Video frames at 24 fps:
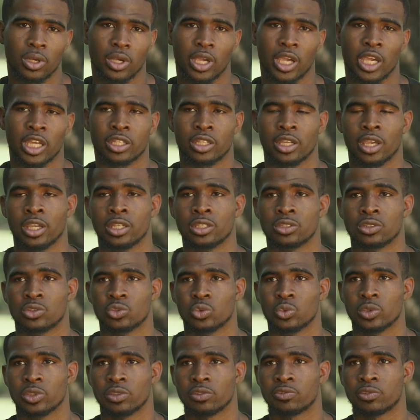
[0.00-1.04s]
at the age of
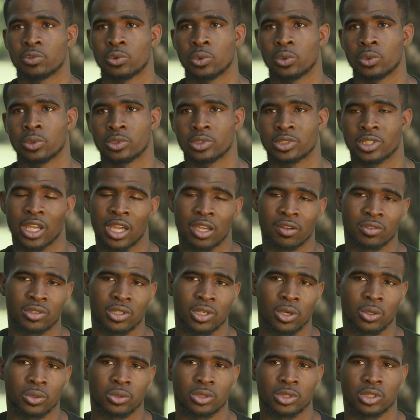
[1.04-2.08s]
24 to have a
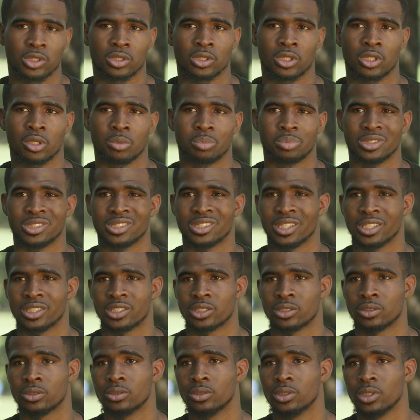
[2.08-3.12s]
coaching
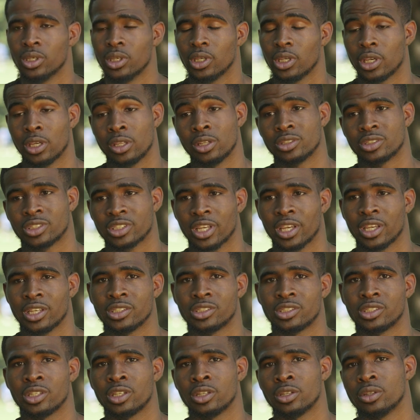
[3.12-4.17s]
position in the same
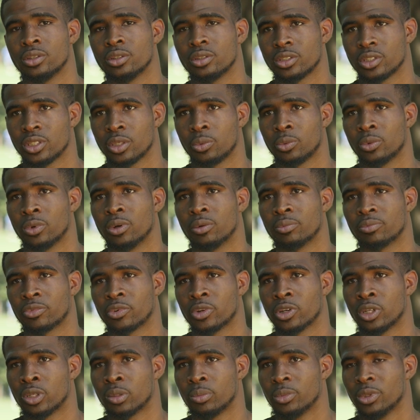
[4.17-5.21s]
city that where I'm
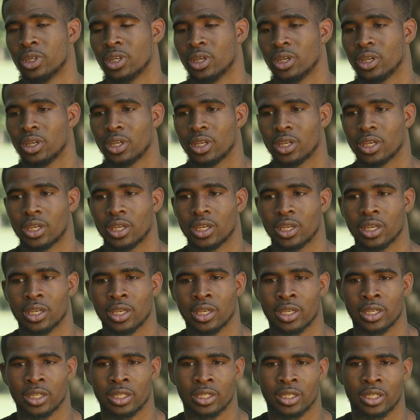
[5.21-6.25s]
from.
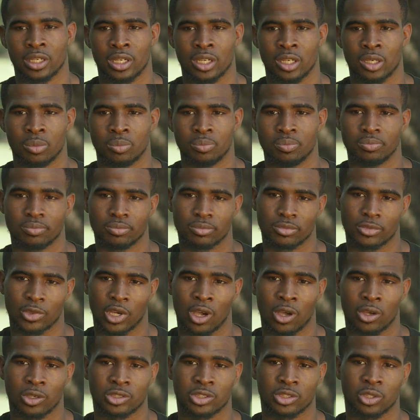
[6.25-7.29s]
And
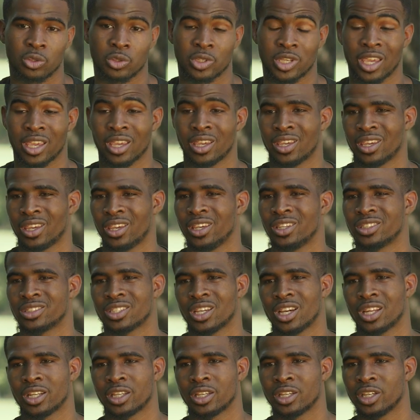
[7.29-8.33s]
also KAA has
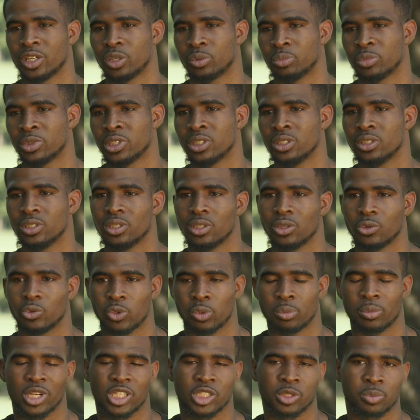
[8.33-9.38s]
kind of helped me
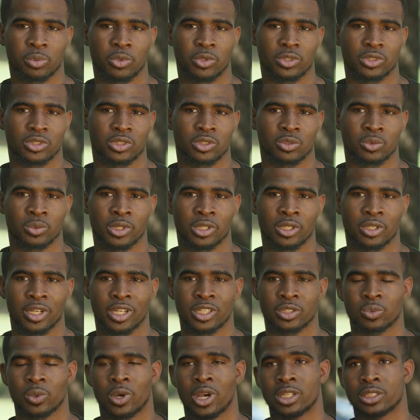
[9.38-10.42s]
with my sports as well.
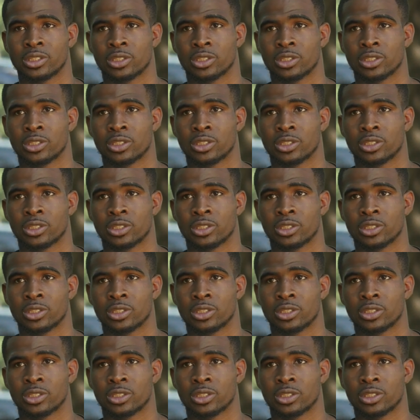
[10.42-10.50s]
That's why I